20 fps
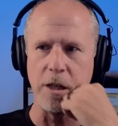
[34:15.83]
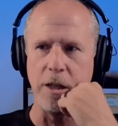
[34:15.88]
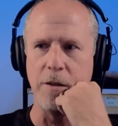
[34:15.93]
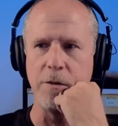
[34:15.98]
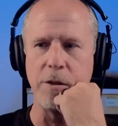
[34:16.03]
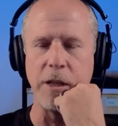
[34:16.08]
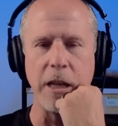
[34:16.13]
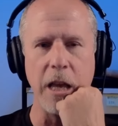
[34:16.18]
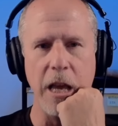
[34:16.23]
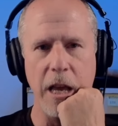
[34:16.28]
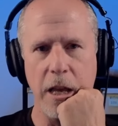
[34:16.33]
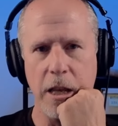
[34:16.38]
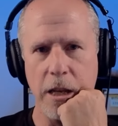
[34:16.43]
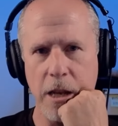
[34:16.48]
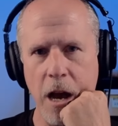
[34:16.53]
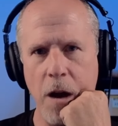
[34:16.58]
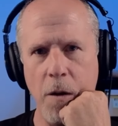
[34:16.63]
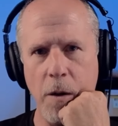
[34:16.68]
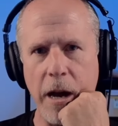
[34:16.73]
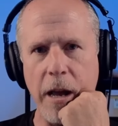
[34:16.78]
I was like,
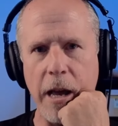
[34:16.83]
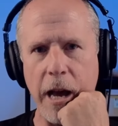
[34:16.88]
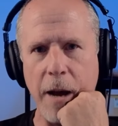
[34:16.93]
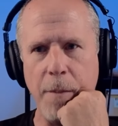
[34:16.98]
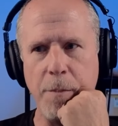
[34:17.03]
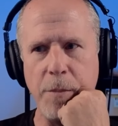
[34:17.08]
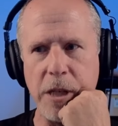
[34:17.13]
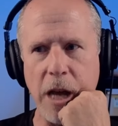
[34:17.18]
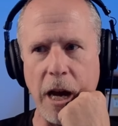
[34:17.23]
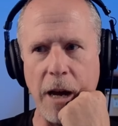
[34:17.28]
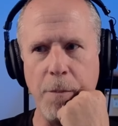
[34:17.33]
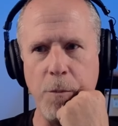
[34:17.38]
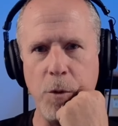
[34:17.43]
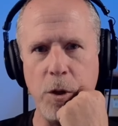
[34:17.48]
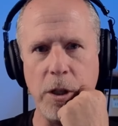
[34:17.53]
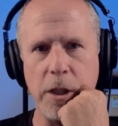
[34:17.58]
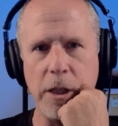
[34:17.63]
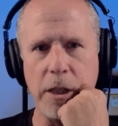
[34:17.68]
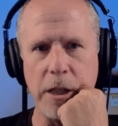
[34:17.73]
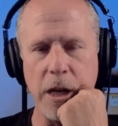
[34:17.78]
no, I'm
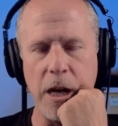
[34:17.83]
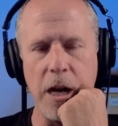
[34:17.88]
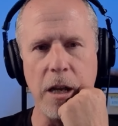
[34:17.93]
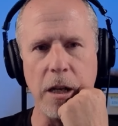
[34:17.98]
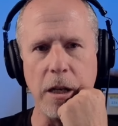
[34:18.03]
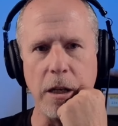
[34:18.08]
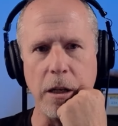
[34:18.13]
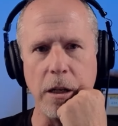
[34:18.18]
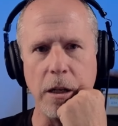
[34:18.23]
really done.